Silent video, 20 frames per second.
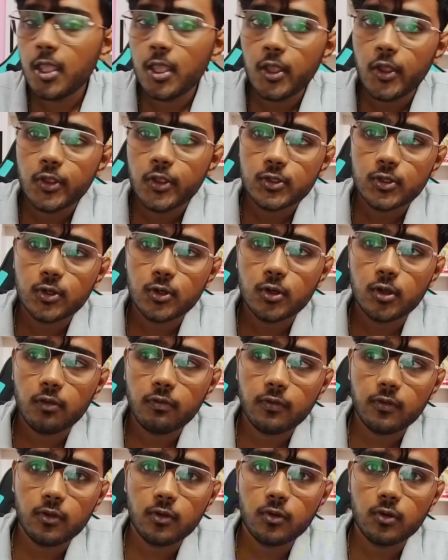So if
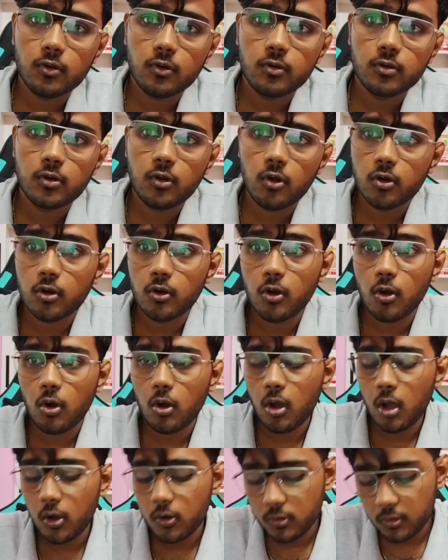you don't know
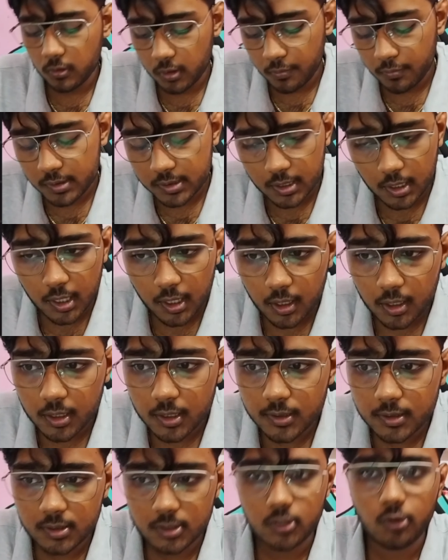how to reverse a linked
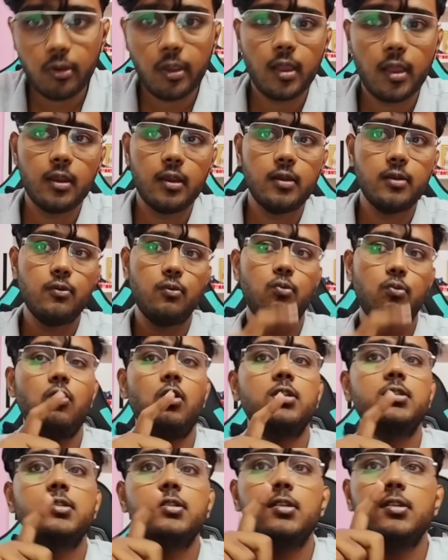list, you can
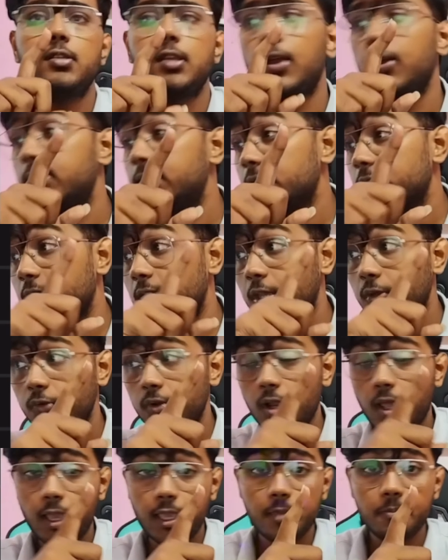watch this. I'll just give a
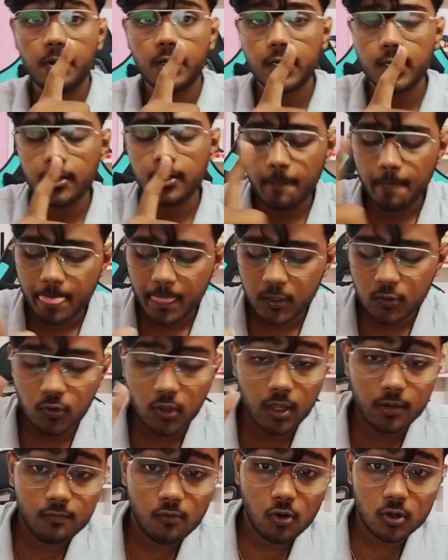high button. You
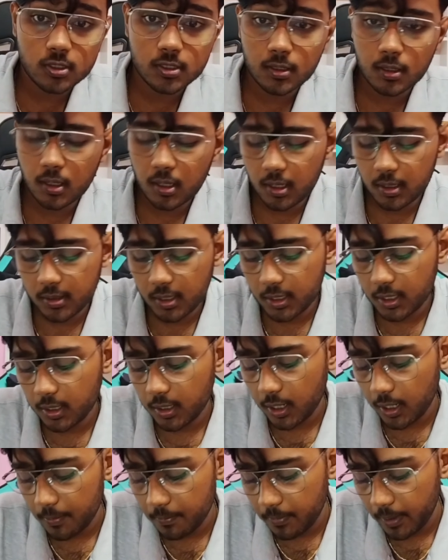can watch that and
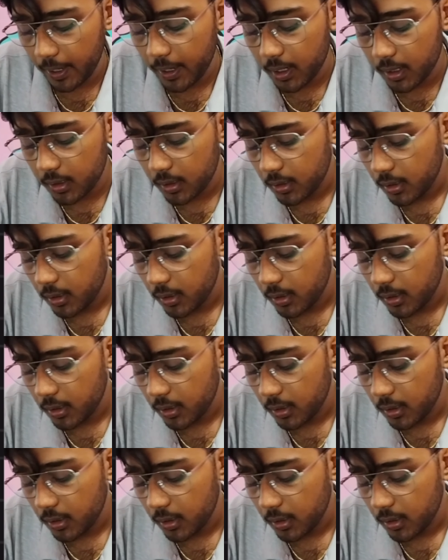come back.